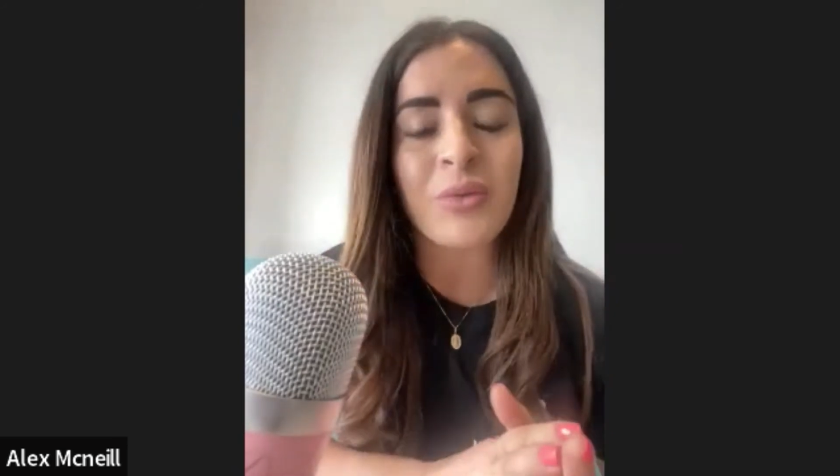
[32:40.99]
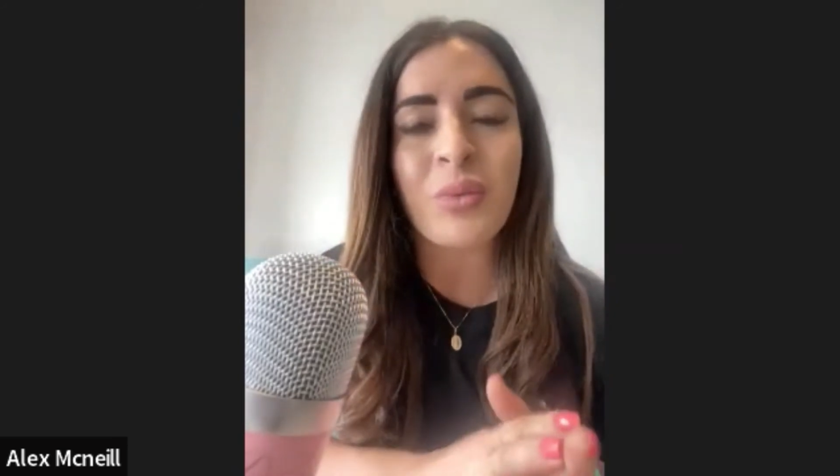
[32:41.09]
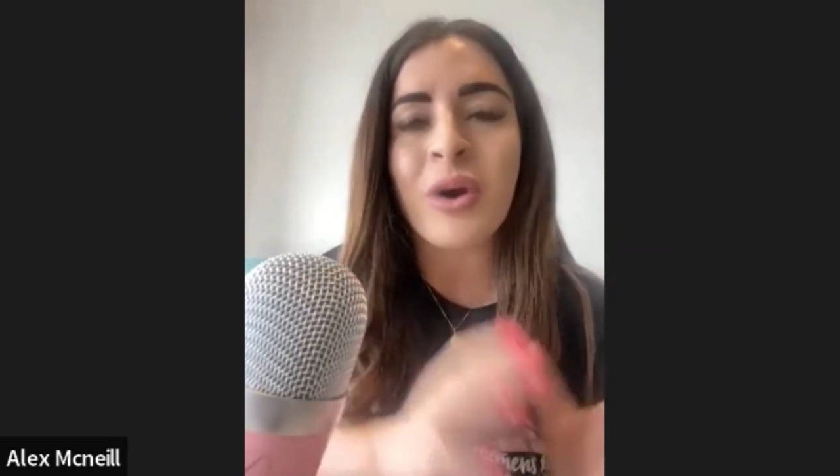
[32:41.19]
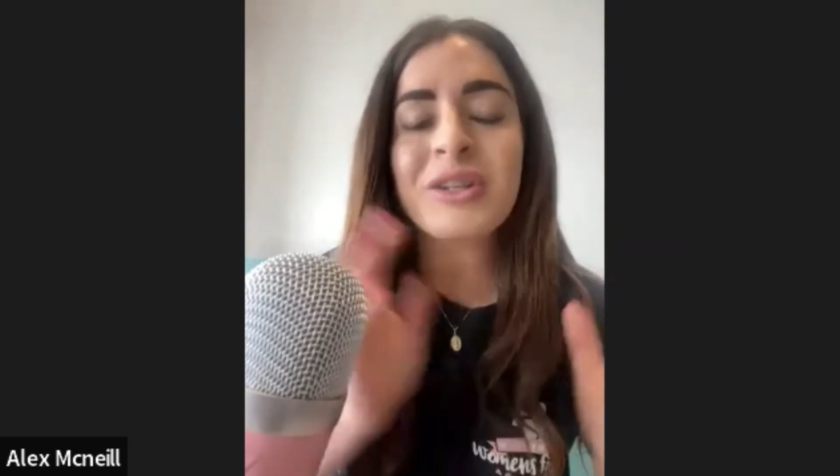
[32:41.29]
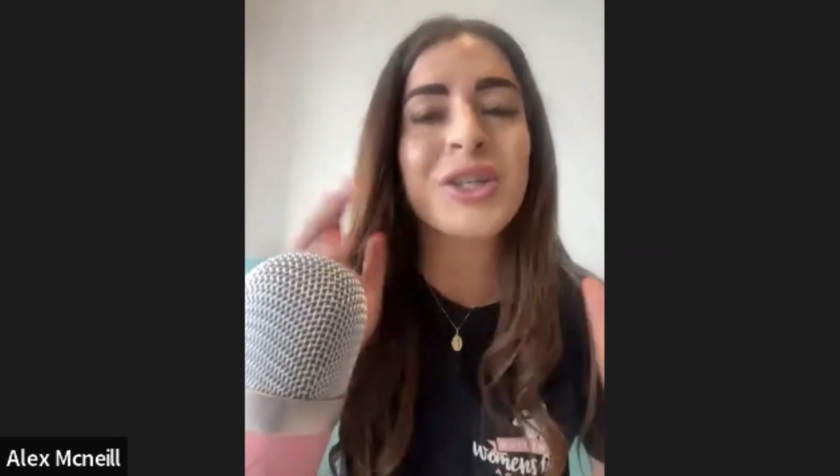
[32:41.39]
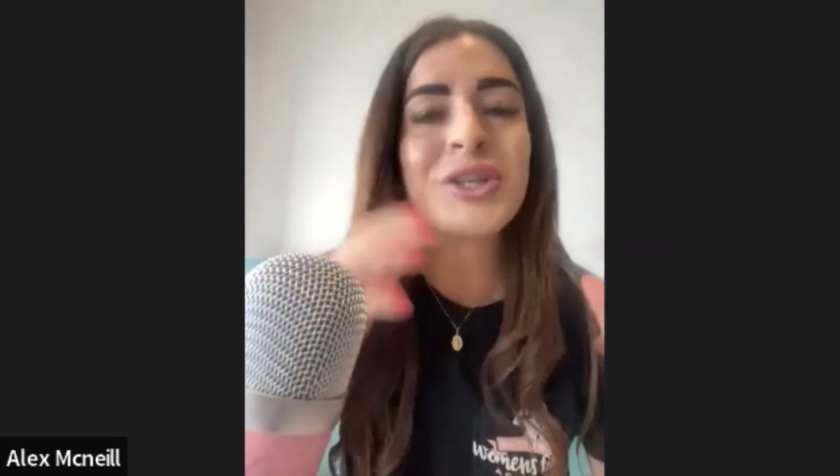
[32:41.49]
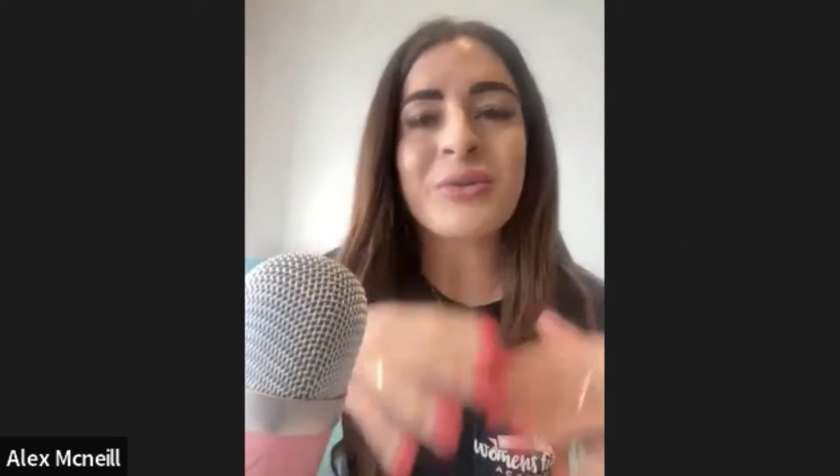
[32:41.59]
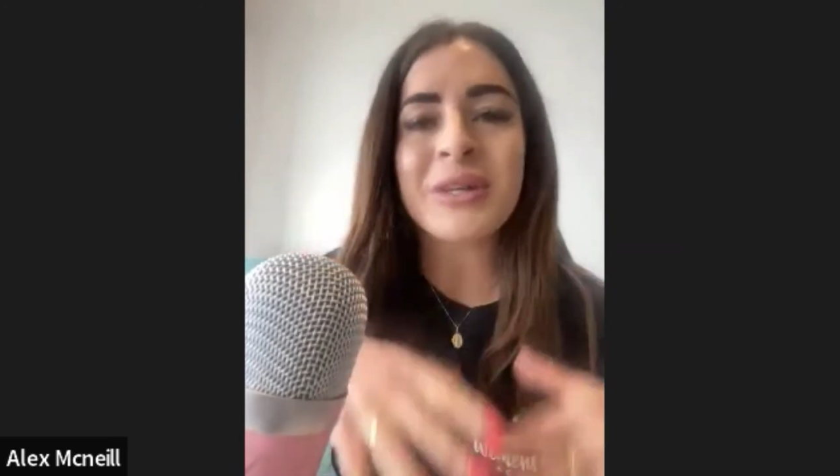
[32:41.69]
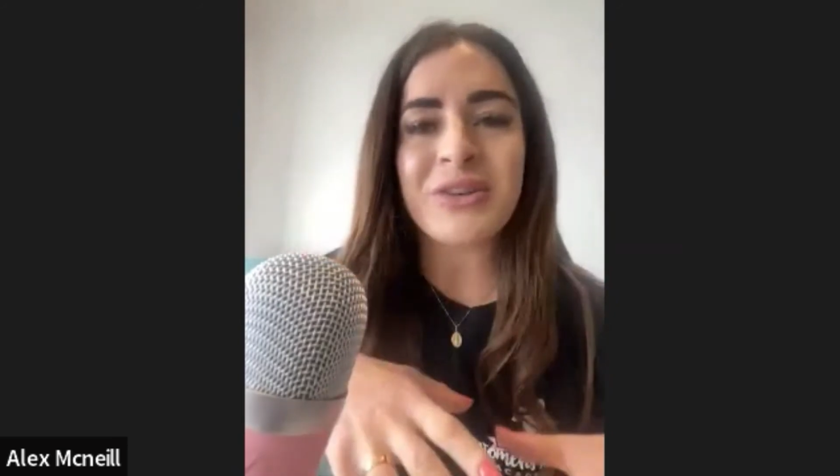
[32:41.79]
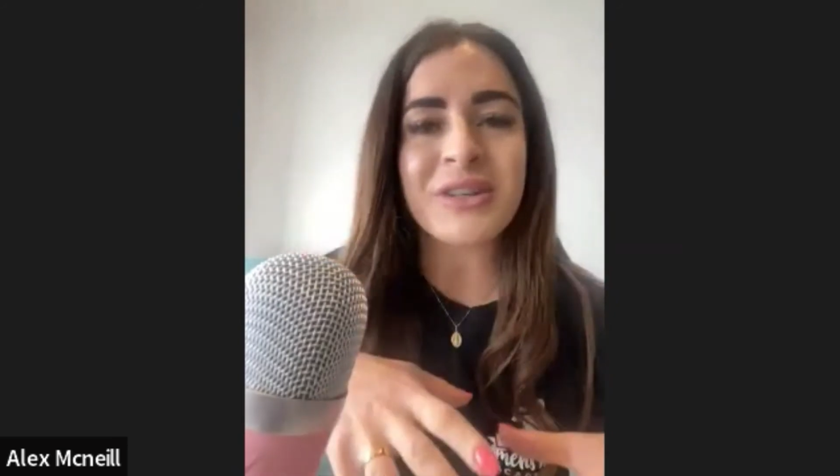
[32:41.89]
What do you do
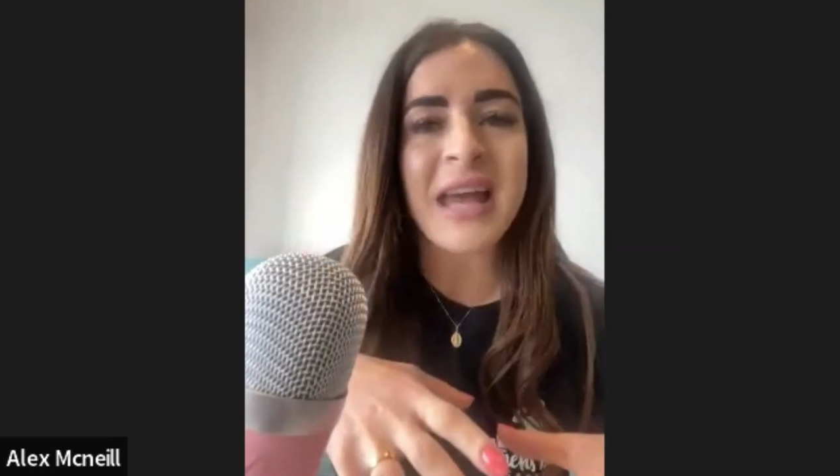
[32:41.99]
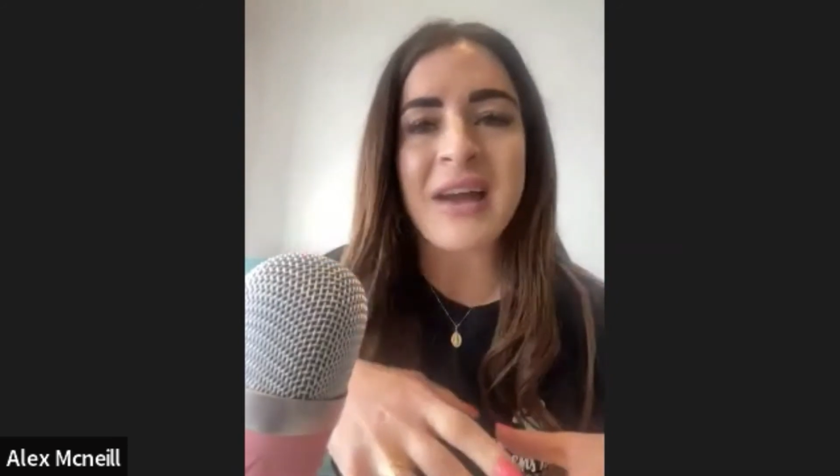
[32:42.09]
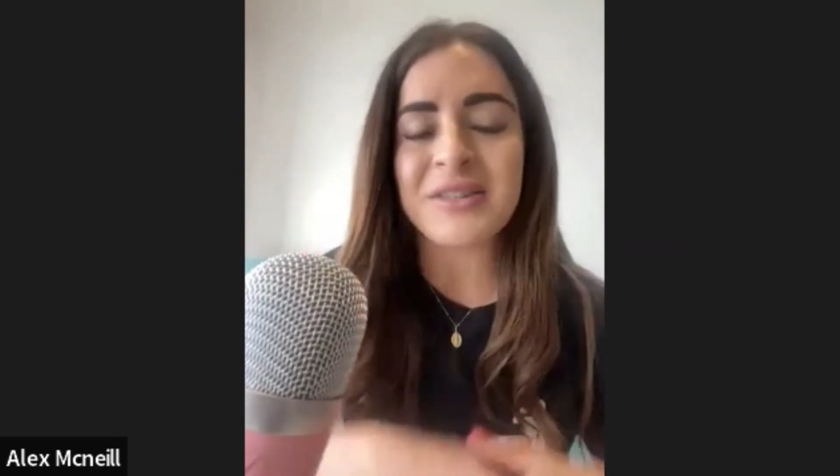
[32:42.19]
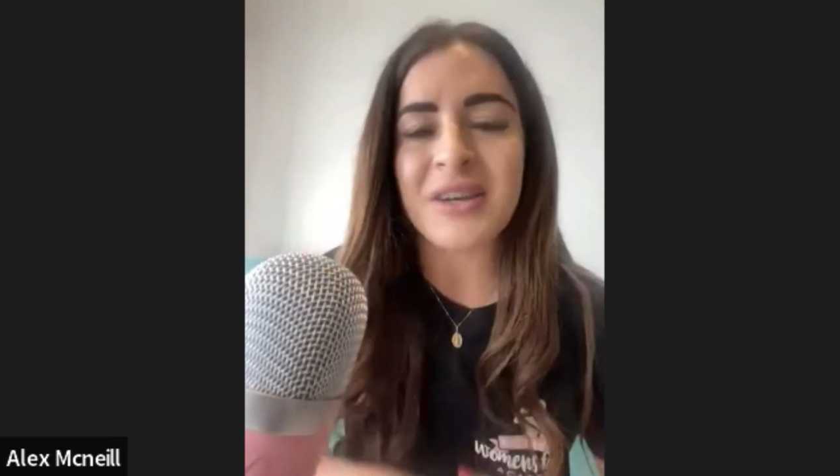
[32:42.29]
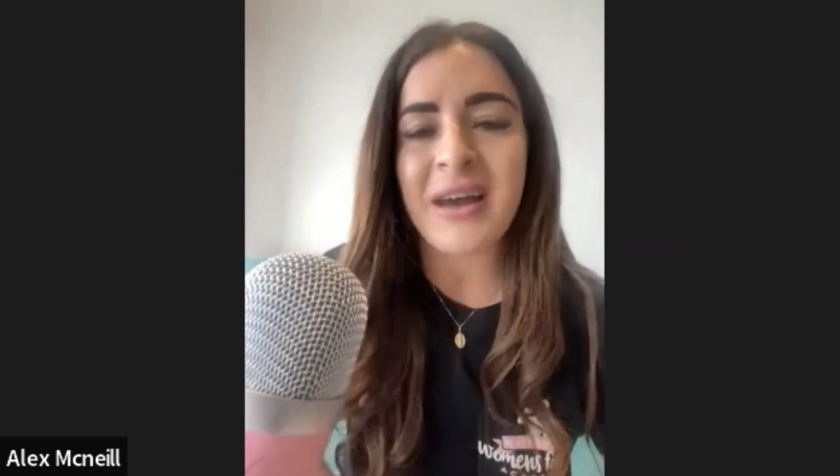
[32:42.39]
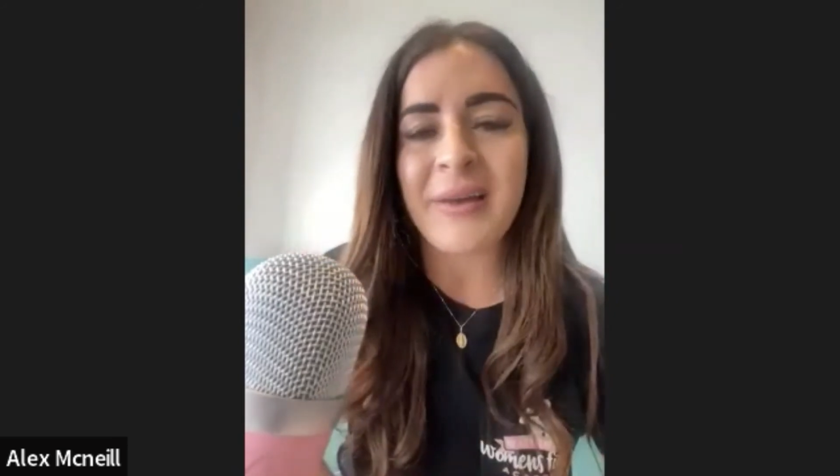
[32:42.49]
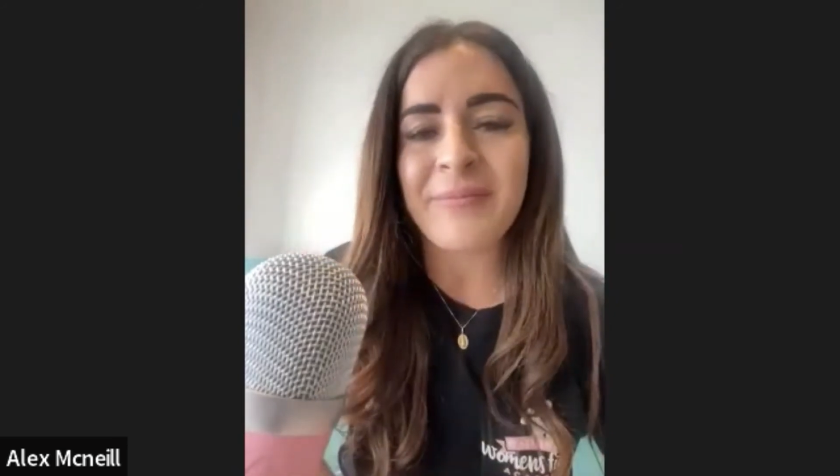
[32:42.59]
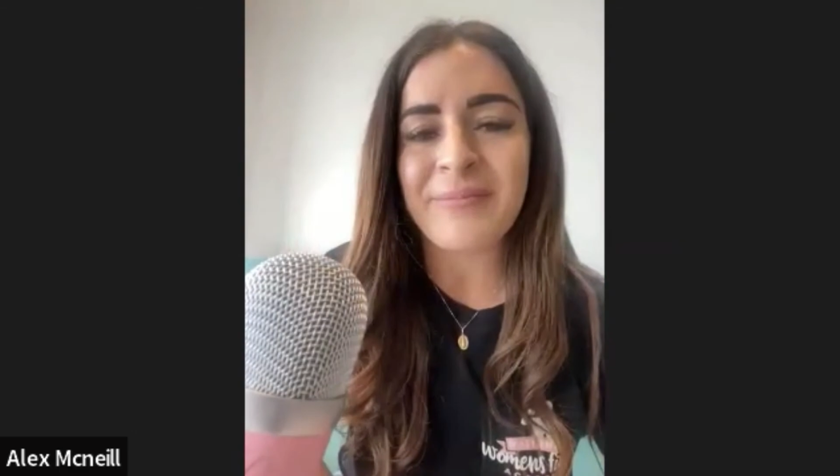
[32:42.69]
in your downtime?